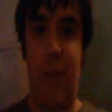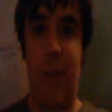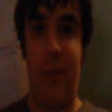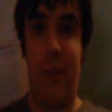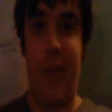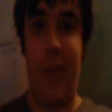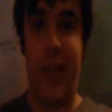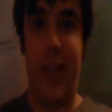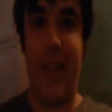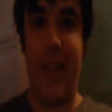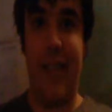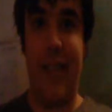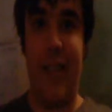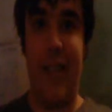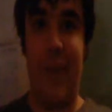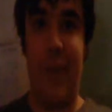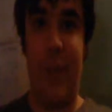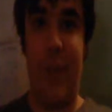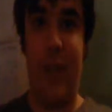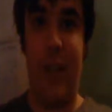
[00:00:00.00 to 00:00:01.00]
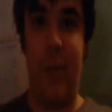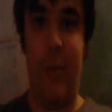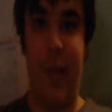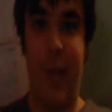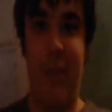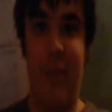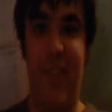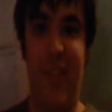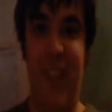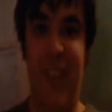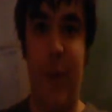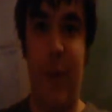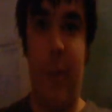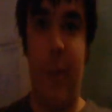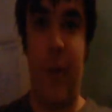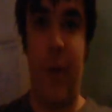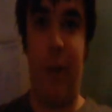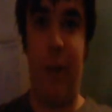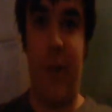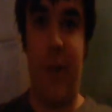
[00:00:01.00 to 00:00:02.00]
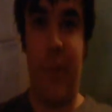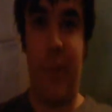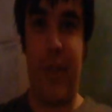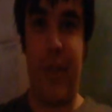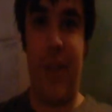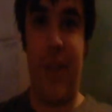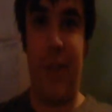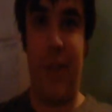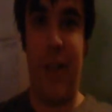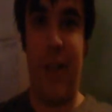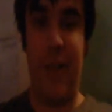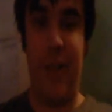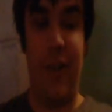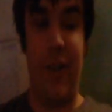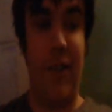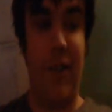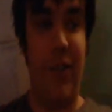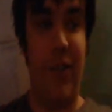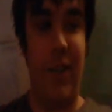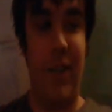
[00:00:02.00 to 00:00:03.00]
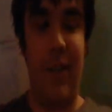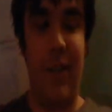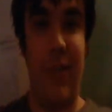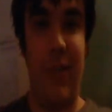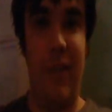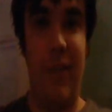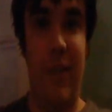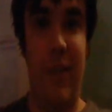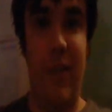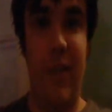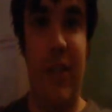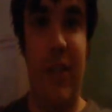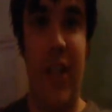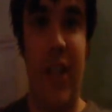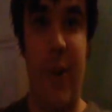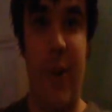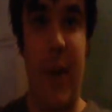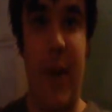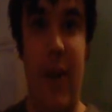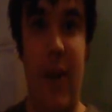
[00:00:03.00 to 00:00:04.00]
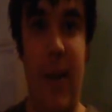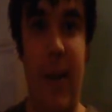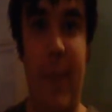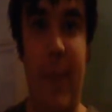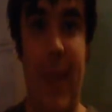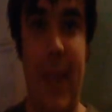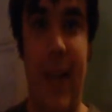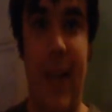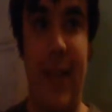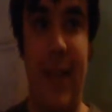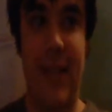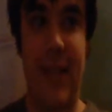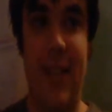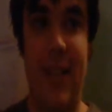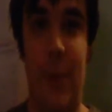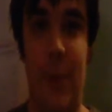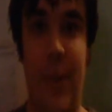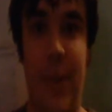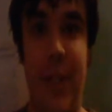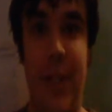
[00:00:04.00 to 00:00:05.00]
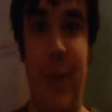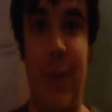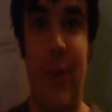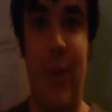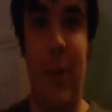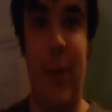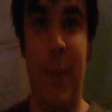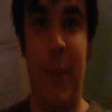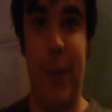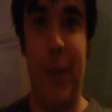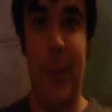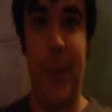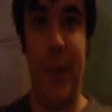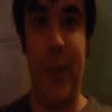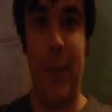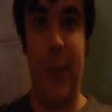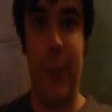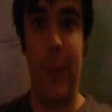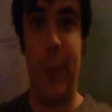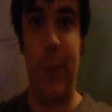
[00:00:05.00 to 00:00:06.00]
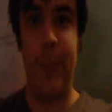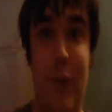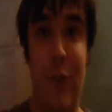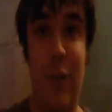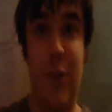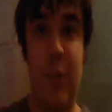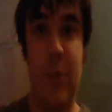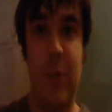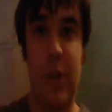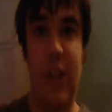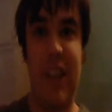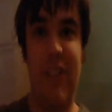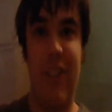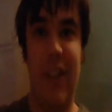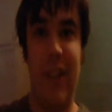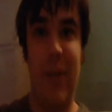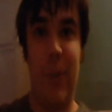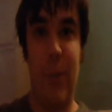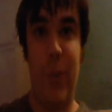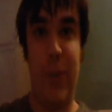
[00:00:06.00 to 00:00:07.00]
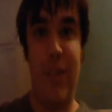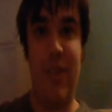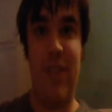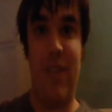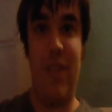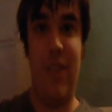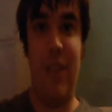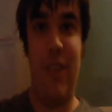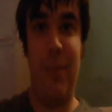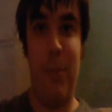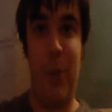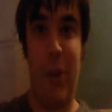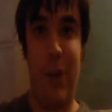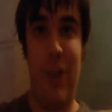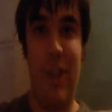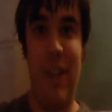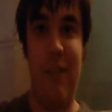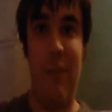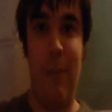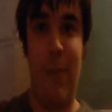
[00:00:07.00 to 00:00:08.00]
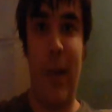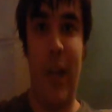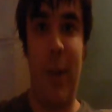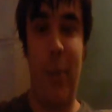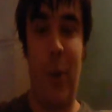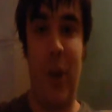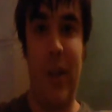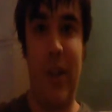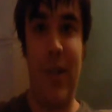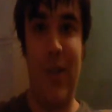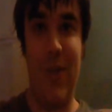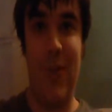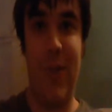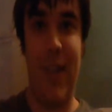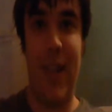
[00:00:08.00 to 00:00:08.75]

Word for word: So on Friday I said I wanted to make a video about all the books I read during January, and I still want to, so I'm going to. The first book I read was The Book Thief by Markus